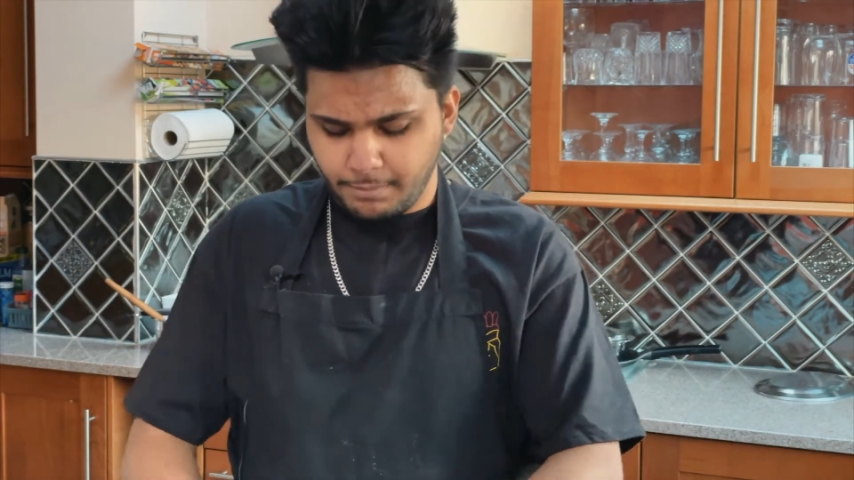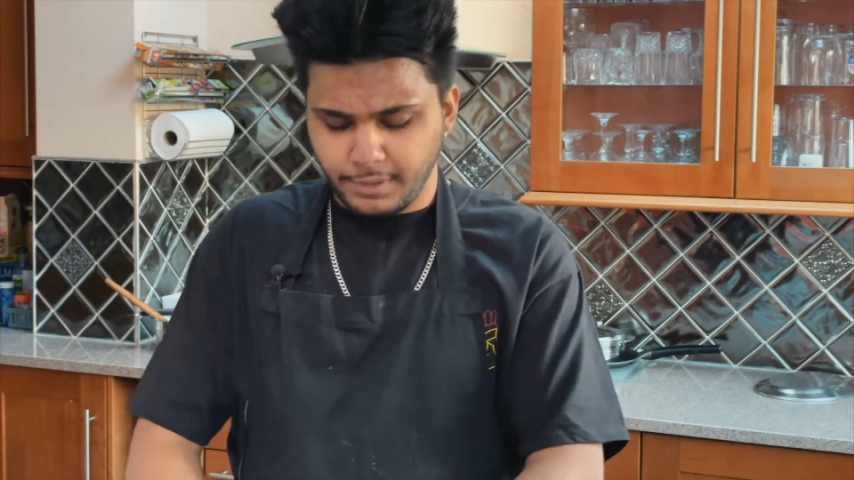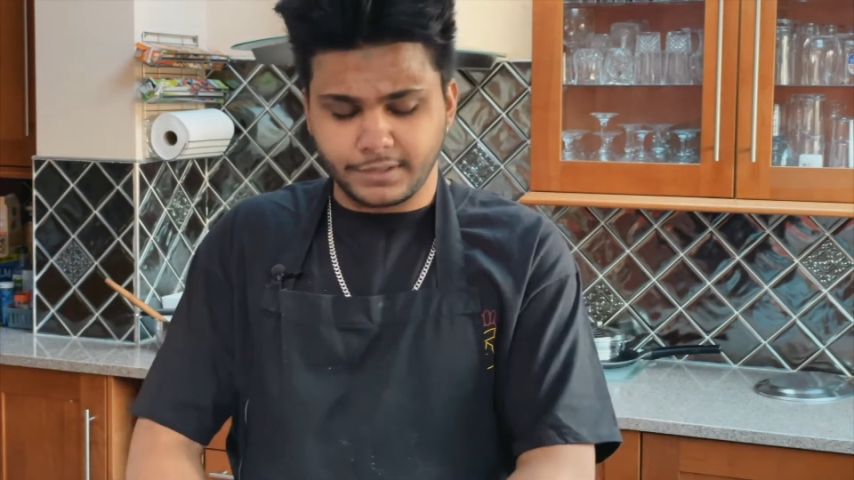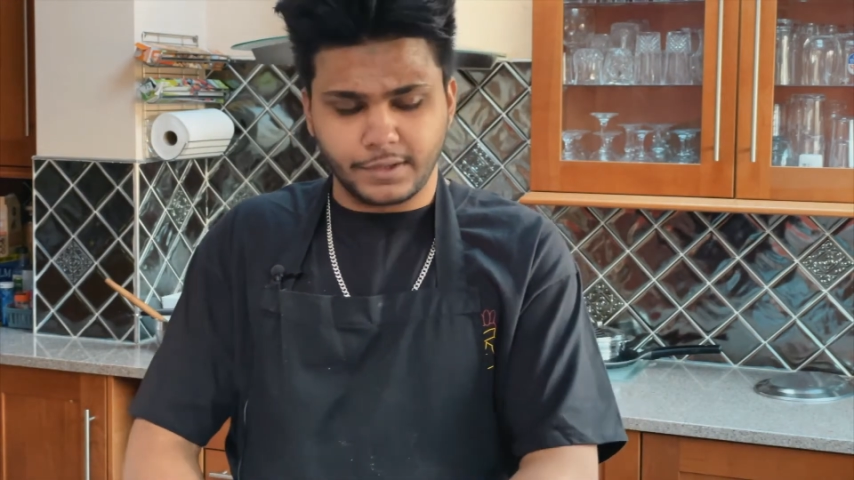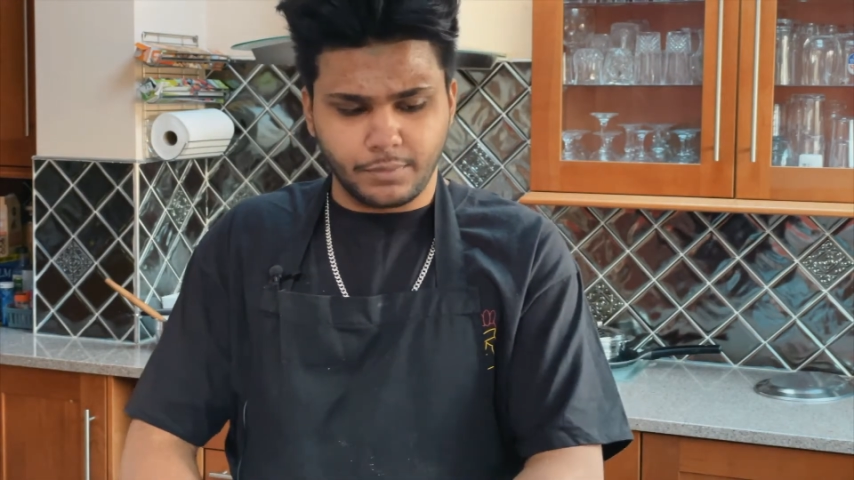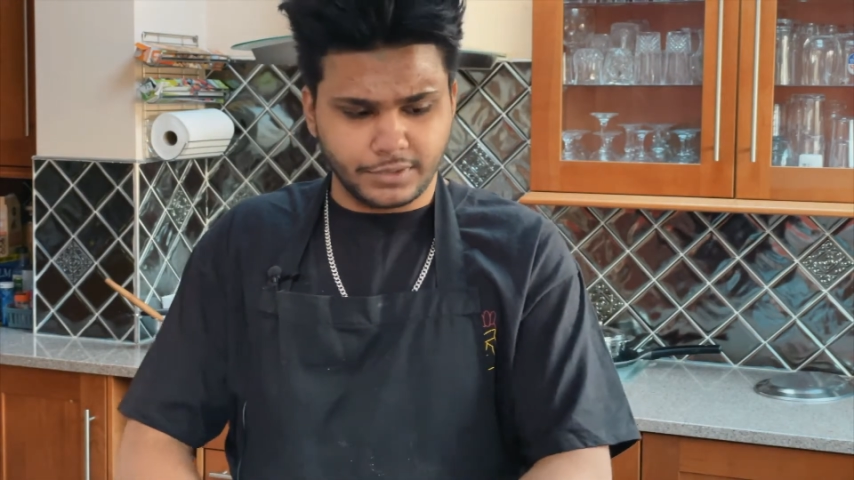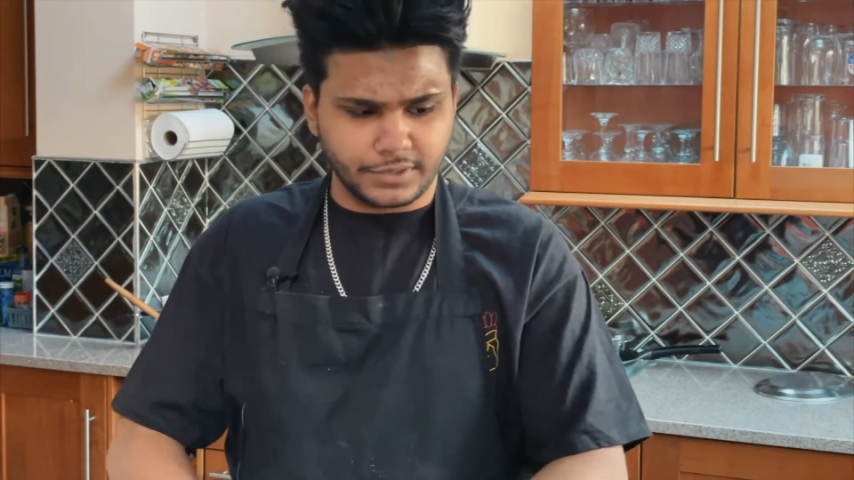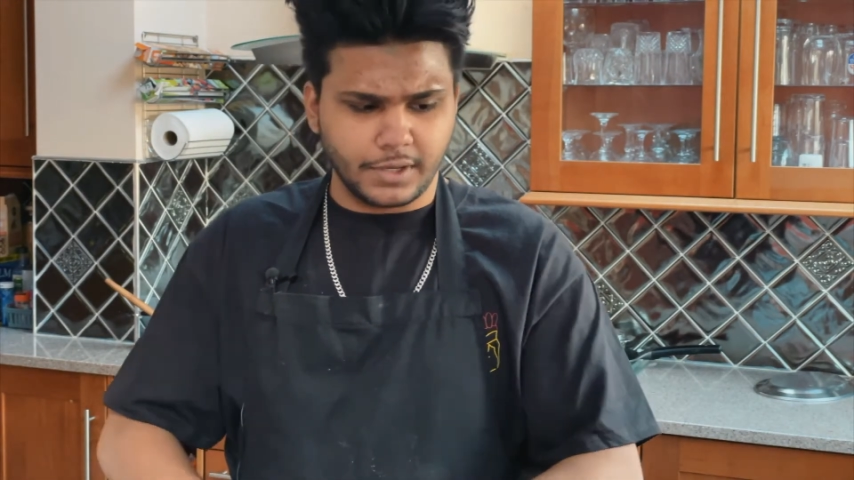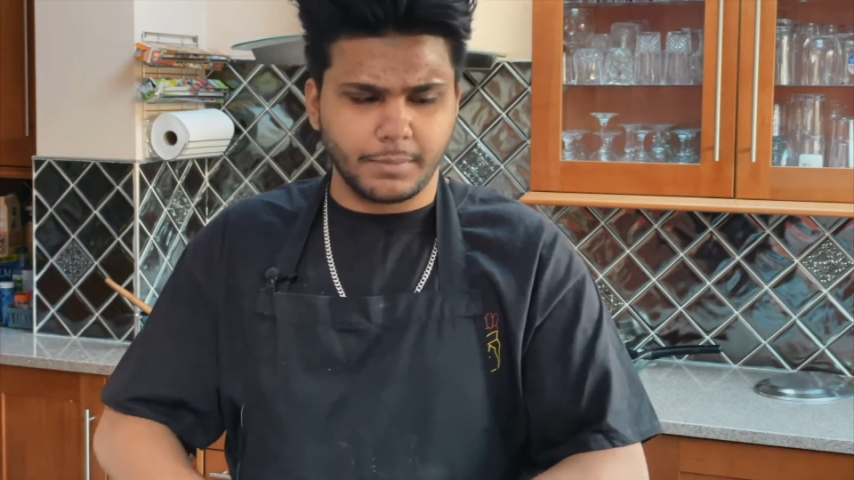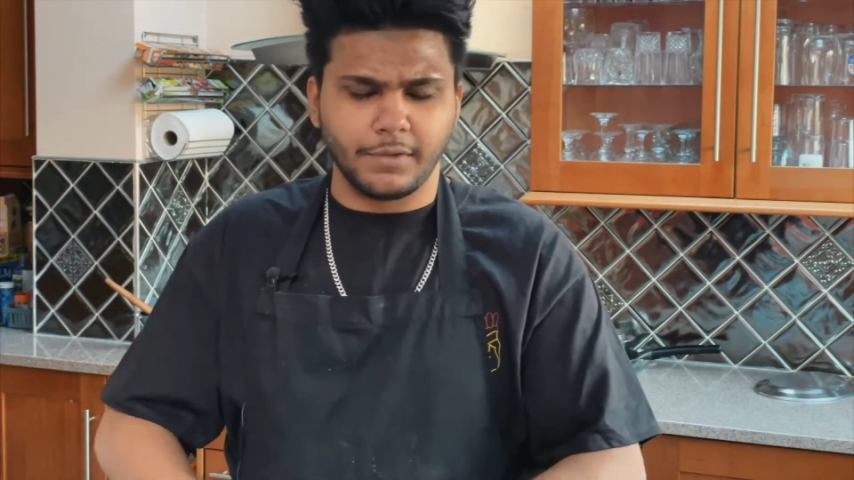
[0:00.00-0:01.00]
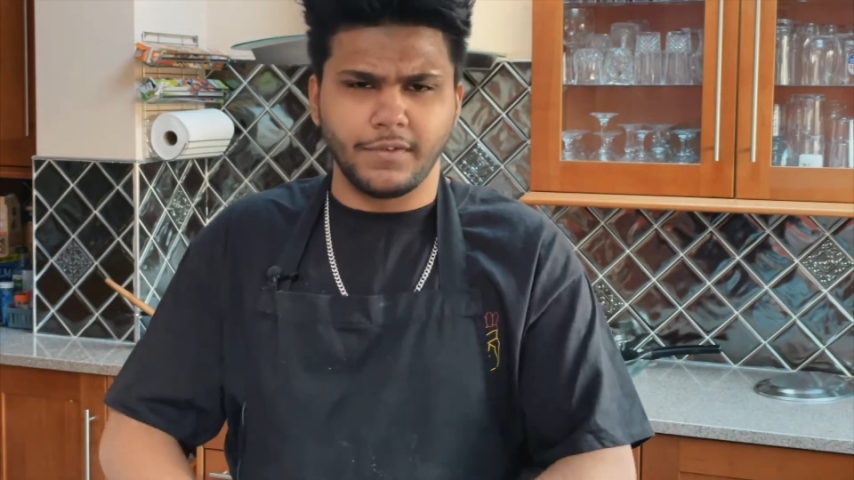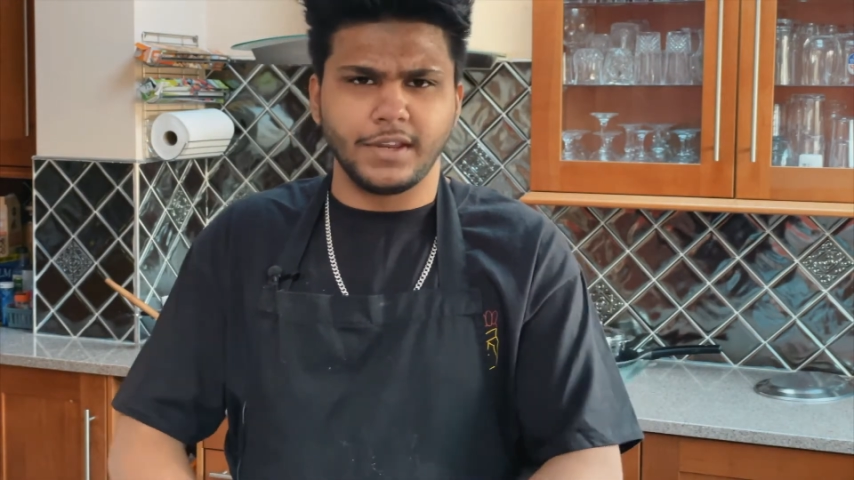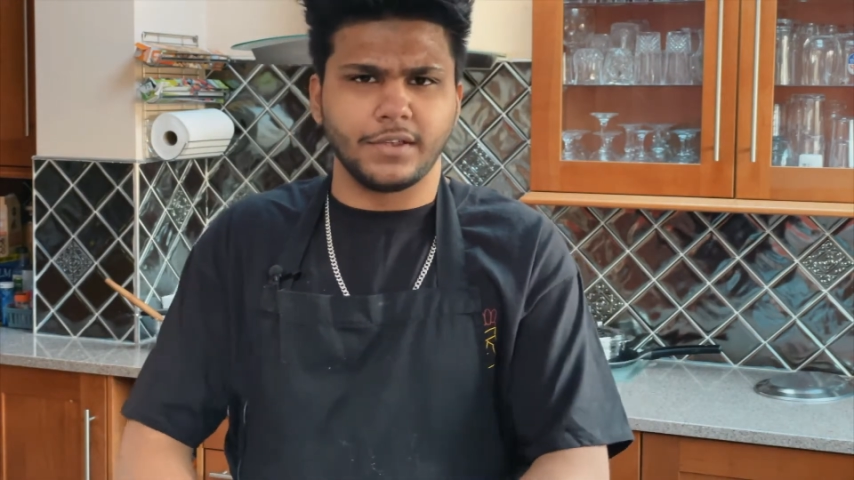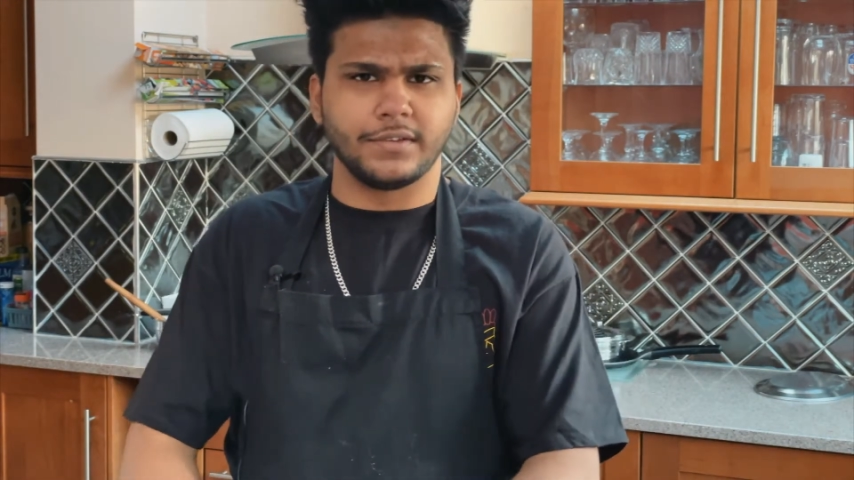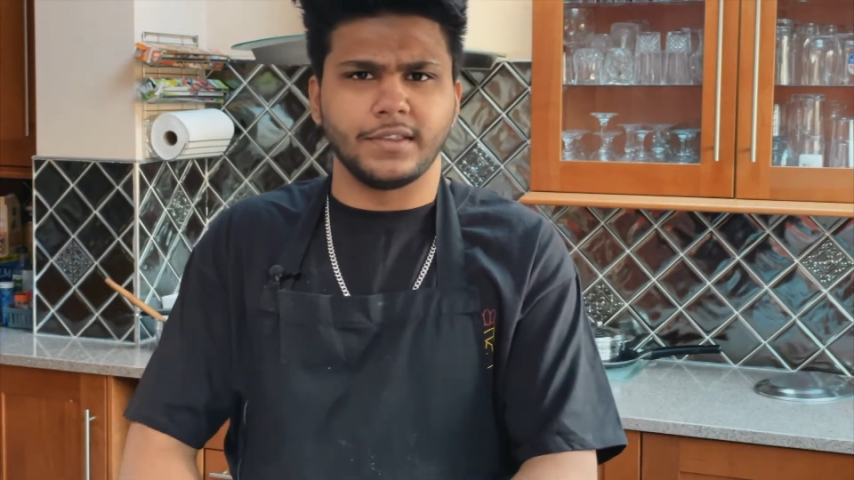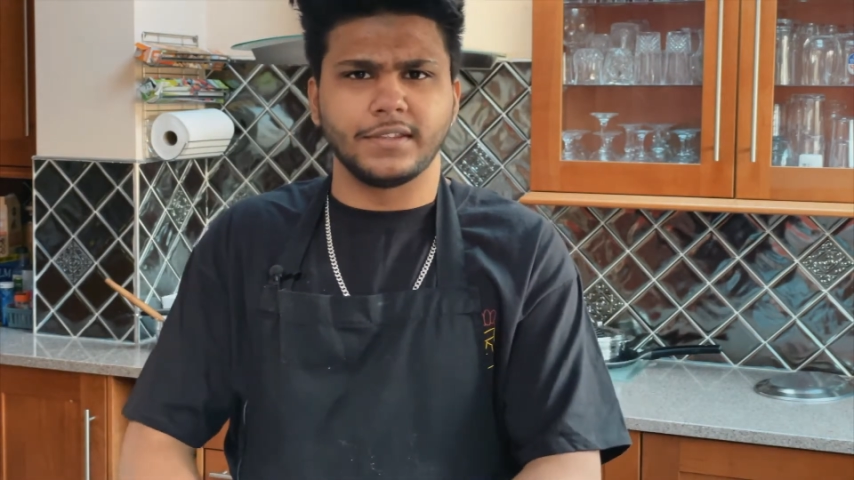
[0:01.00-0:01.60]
because I watched a couple of videos and